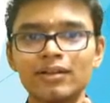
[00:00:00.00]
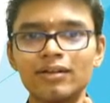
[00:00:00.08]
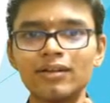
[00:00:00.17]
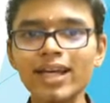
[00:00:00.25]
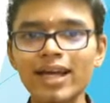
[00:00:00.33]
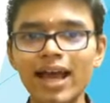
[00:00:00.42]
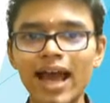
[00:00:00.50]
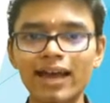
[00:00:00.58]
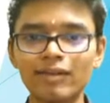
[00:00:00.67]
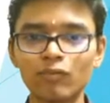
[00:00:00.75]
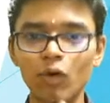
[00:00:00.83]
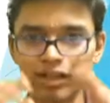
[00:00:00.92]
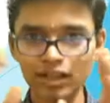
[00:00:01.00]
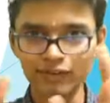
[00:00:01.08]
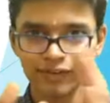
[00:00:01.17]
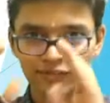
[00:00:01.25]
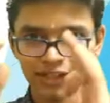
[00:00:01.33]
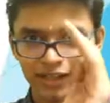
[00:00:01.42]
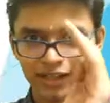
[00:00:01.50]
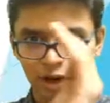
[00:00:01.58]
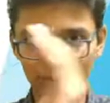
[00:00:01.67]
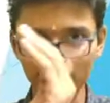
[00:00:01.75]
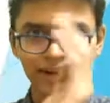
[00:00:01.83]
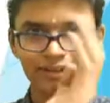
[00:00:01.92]
Okay, and whatever we
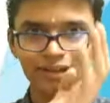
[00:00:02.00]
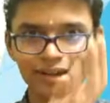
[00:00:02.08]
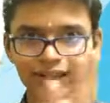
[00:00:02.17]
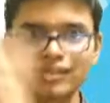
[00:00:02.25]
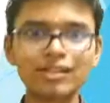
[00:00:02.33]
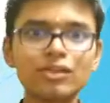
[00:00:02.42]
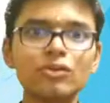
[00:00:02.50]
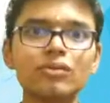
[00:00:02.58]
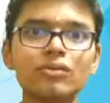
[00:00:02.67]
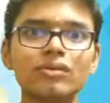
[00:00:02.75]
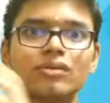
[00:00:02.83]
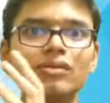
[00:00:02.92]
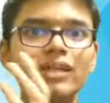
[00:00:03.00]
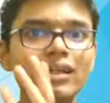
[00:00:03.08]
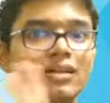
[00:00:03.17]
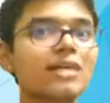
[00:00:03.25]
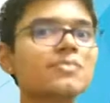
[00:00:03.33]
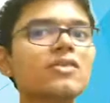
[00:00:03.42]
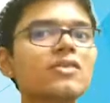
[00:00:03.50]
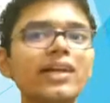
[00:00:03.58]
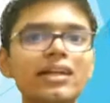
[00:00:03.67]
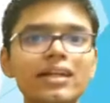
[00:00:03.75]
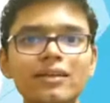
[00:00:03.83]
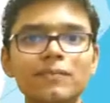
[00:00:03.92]
cannot factorize into in terms of
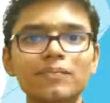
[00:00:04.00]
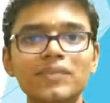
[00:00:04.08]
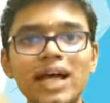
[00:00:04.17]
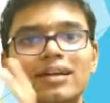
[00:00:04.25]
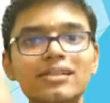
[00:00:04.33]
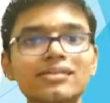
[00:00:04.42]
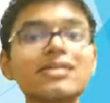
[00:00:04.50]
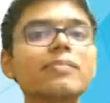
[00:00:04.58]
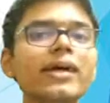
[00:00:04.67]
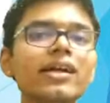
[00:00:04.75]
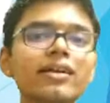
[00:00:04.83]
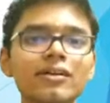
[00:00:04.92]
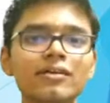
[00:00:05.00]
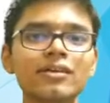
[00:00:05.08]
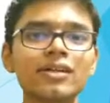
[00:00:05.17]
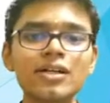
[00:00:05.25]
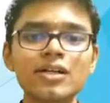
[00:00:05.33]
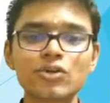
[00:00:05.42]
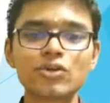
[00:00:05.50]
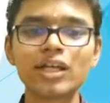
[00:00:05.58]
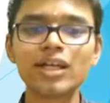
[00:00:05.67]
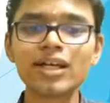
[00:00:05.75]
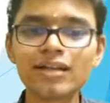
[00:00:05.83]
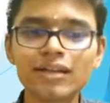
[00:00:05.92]
18, that is the remainder. So
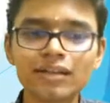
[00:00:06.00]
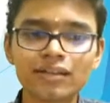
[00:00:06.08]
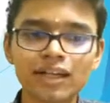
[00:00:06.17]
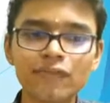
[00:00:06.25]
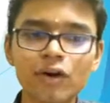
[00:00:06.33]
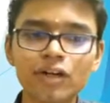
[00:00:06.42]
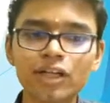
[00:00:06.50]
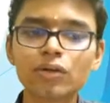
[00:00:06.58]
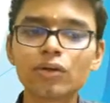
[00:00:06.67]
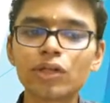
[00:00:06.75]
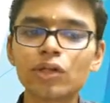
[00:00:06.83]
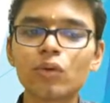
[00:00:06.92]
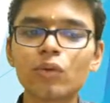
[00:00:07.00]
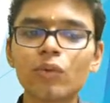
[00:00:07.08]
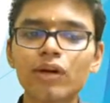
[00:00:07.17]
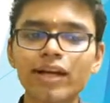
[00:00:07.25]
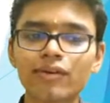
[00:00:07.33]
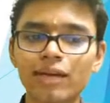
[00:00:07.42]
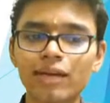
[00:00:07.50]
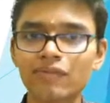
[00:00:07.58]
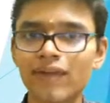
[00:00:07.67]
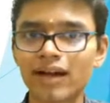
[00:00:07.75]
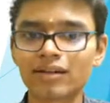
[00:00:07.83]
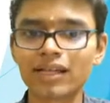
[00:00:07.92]
here 342 cube can be
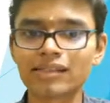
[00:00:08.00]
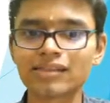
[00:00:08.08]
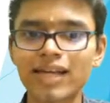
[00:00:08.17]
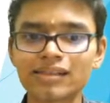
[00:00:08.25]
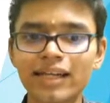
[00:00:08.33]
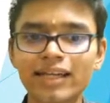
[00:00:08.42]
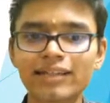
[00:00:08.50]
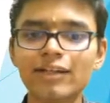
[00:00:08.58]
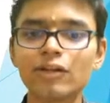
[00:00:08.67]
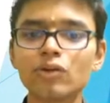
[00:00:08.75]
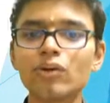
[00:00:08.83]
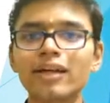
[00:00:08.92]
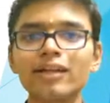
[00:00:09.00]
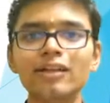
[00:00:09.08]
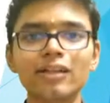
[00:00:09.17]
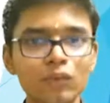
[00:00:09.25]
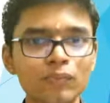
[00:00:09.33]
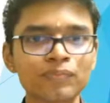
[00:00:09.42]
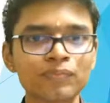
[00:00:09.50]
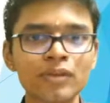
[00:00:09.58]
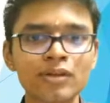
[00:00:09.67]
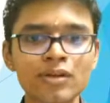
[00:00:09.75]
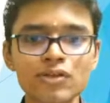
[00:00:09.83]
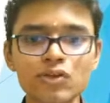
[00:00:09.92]
factorized as 18 into 19 cube.
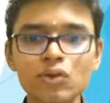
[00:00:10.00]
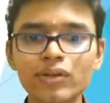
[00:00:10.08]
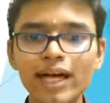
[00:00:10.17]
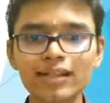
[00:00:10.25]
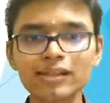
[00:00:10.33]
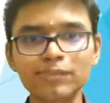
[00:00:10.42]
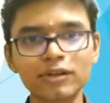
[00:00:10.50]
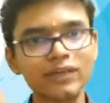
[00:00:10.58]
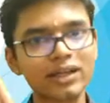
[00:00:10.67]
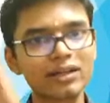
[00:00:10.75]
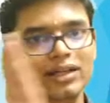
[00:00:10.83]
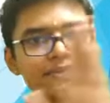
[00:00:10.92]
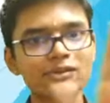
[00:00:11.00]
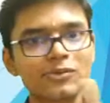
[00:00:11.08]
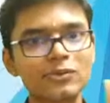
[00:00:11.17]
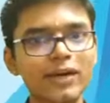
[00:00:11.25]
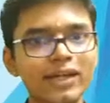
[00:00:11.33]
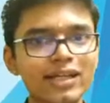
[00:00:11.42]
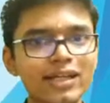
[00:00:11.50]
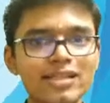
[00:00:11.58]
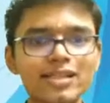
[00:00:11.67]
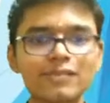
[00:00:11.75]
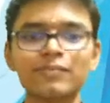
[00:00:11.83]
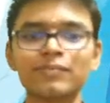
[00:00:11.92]
So that is perfectly divisible by
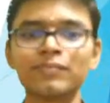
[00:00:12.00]
18.